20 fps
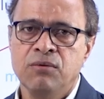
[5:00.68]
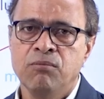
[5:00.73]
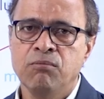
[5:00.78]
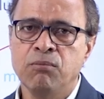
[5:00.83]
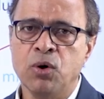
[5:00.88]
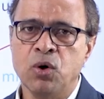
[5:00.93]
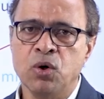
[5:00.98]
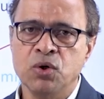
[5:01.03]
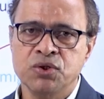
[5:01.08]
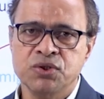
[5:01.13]

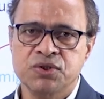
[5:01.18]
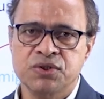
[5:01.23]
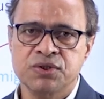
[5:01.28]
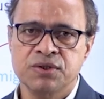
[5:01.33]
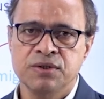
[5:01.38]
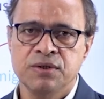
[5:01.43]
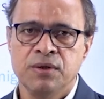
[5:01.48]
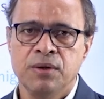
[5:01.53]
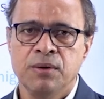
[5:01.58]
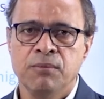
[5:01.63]
bonds,
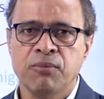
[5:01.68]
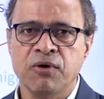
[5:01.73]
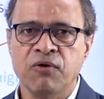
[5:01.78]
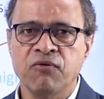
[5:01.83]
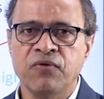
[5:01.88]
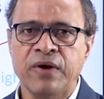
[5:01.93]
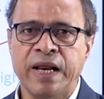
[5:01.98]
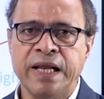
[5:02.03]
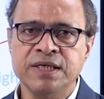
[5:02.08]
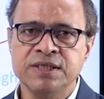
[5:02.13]

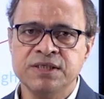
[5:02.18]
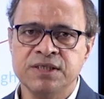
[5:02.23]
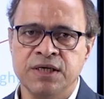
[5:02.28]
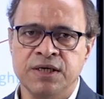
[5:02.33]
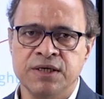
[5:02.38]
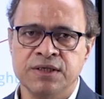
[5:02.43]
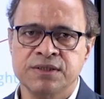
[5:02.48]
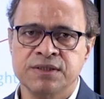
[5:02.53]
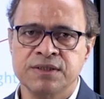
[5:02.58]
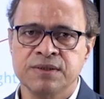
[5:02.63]
preference
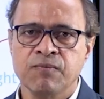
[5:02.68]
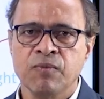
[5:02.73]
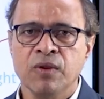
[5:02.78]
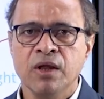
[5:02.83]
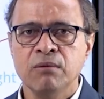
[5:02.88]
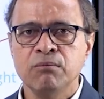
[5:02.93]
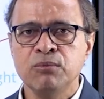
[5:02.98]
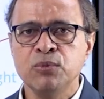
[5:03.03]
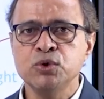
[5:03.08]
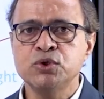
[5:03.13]
shares,
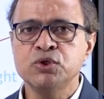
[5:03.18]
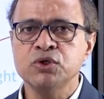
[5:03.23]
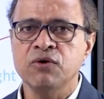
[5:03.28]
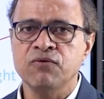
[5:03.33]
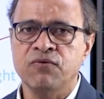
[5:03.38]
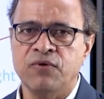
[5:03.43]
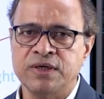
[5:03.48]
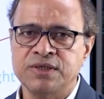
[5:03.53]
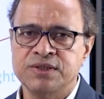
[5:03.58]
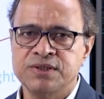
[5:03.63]
mutual
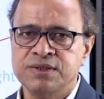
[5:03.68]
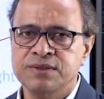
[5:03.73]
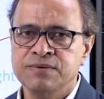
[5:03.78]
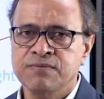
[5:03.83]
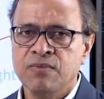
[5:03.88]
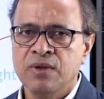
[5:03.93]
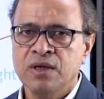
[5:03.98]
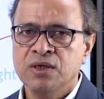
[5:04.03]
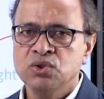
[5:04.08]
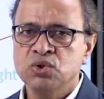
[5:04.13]
funds.
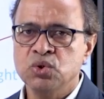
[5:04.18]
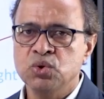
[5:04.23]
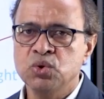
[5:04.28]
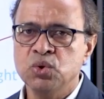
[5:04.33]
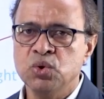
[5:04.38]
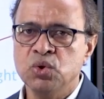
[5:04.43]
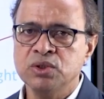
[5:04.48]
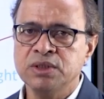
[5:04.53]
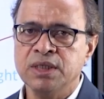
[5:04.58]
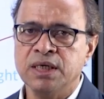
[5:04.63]
So,
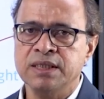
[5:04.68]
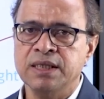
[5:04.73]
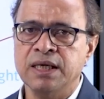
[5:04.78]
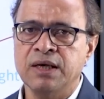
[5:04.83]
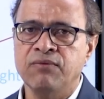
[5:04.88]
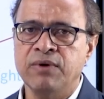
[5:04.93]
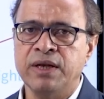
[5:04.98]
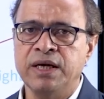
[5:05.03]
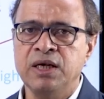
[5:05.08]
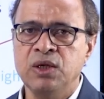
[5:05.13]
those are the
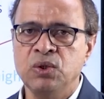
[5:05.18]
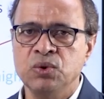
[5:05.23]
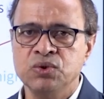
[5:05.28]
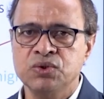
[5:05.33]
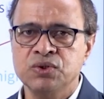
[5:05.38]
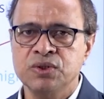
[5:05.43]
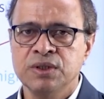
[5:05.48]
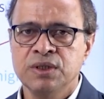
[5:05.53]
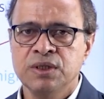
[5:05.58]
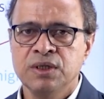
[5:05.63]

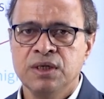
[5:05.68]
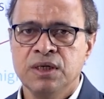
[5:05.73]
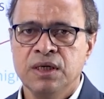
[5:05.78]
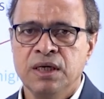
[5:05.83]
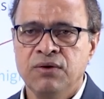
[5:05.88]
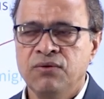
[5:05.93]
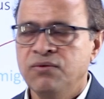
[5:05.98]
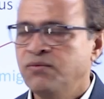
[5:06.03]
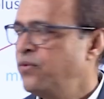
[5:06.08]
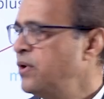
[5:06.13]
avenues
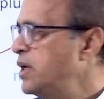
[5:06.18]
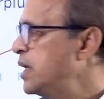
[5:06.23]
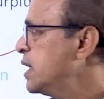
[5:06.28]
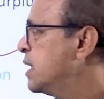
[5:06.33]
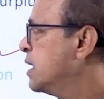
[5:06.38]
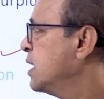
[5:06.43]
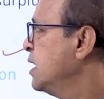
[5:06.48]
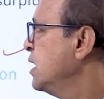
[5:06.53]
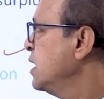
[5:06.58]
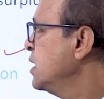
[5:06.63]

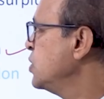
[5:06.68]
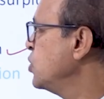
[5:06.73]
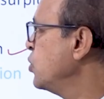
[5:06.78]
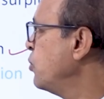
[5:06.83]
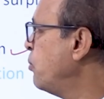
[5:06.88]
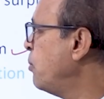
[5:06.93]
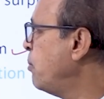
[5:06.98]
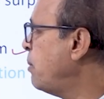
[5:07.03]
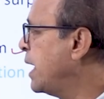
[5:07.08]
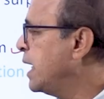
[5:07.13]
where you
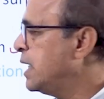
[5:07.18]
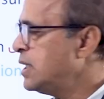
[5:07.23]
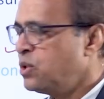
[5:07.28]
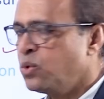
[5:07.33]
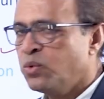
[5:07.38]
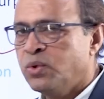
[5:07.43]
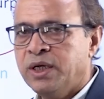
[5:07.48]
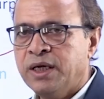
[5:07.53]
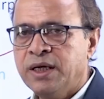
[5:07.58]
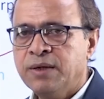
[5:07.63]
buy
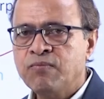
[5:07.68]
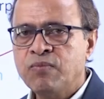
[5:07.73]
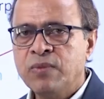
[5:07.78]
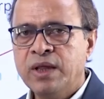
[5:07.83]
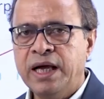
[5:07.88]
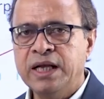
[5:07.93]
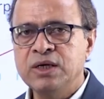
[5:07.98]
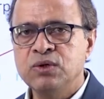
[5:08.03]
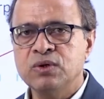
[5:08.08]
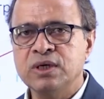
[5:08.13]
today
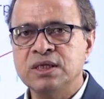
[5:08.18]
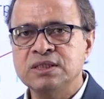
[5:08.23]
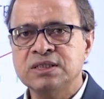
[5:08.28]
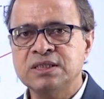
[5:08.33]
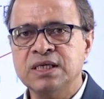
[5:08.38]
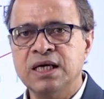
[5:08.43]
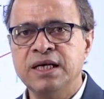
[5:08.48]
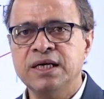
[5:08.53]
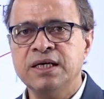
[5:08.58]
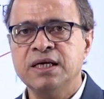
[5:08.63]
and you can
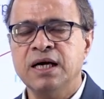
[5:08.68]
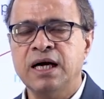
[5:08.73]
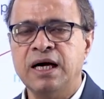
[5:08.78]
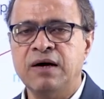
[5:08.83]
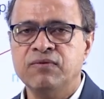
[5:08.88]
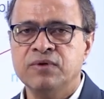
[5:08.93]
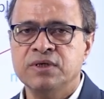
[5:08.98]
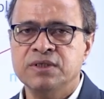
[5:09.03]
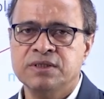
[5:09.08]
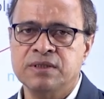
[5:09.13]
sell it
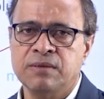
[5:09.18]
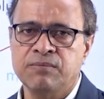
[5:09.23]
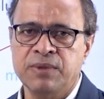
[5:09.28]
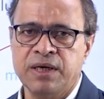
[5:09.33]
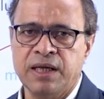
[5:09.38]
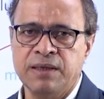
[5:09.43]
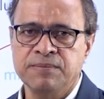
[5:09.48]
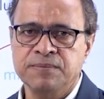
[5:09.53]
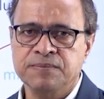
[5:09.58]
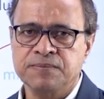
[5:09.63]
after some
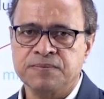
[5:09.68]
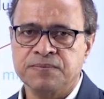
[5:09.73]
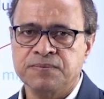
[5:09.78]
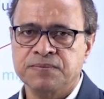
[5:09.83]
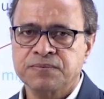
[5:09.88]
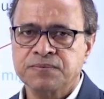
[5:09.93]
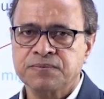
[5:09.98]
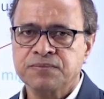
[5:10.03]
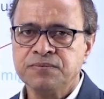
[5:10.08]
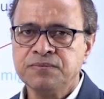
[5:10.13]
time.
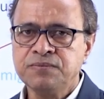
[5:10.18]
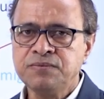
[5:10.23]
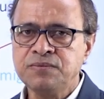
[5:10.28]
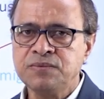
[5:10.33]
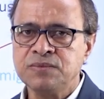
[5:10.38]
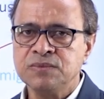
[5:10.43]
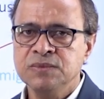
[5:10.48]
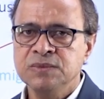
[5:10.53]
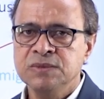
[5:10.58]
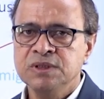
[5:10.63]

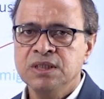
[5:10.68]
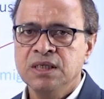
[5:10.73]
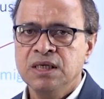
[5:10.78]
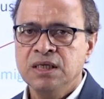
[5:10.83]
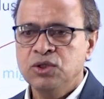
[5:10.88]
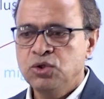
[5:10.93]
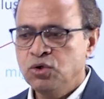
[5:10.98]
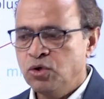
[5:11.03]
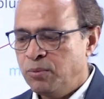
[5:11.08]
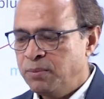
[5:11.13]

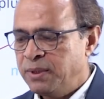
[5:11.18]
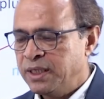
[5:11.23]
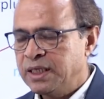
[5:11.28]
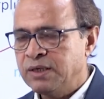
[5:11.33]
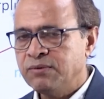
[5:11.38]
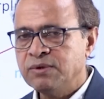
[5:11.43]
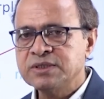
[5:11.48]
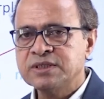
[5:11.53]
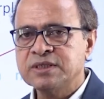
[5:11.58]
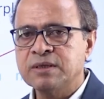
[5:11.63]
You will be
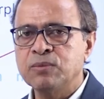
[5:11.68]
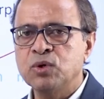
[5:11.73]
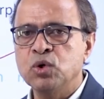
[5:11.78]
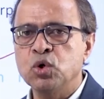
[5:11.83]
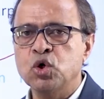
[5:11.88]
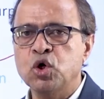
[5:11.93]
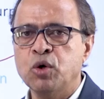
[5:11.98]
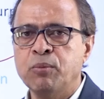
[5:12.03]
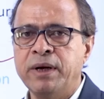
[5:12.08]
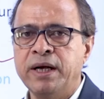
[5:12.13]
given some
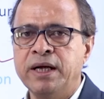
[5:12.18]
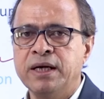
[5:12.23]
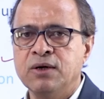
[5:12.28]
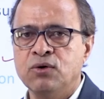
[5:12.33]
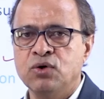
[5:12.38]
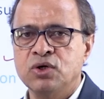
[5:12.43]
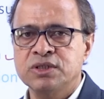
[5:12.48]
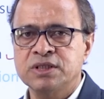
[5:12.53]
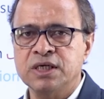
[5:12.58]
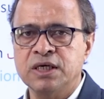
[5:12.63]
document
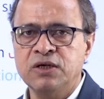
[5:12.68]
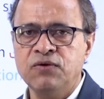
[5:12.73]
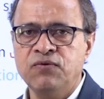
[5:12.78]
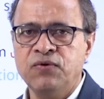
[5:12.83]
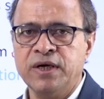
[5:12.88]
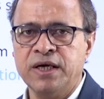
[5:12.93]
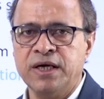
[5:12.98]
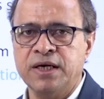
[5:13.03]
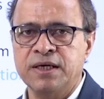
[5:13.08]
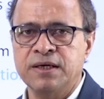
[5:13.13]
or a
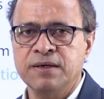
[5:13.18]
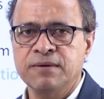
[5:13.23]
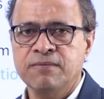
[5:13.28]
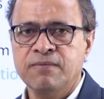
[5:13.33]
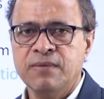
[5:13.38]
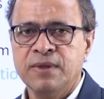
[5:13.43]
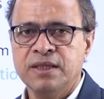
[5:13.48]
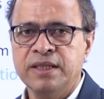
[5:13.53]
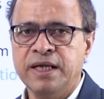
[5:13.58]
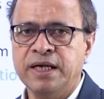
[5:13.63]
certificate
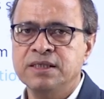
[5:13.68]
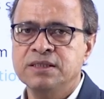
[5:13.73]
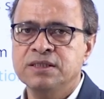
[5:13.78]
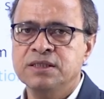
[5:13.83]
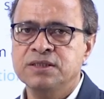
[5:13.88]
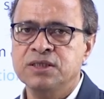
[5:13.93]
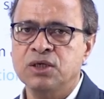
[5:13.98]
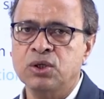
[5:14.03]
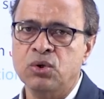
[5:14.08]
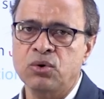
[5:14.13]
that is the
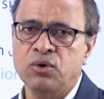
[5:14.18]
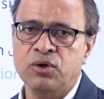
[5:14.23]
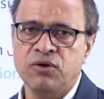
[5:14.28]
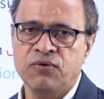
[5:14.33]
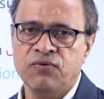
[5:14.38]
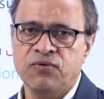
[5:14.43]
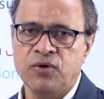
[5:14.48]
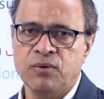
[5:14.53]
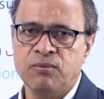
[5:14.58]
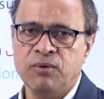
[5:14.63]
security
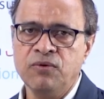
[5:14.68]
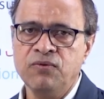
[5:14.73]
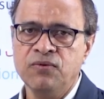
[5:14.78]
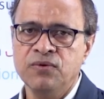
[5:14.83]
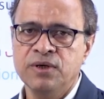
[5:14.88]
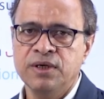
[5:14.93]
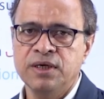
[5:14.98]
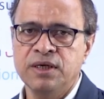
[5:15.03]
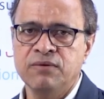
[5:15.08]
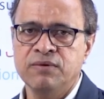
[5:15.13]
form of
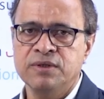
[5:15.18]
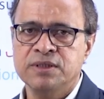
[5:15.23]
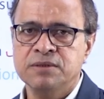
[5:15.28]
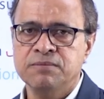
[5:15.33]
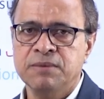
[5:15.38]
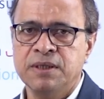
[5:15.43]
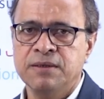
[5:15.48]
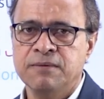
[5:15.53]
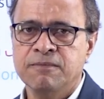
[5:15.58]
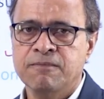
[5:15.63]

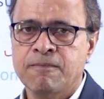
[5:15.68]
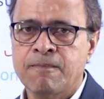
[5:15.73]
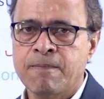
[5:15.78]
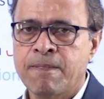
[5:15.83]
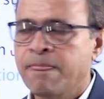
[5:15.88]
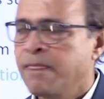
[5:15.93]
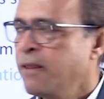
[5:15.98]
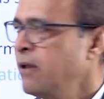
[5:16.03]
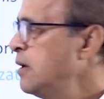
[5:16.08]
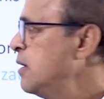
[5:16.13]
investment.
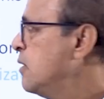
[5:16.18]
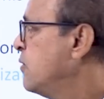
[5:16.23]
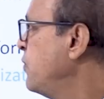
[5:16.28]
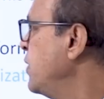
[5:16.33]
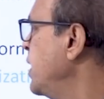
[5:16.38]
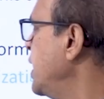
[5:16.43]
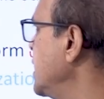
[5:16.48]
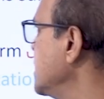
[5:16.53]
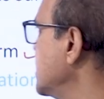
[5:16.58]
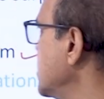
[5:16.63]

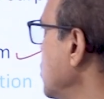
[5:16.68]
Whereas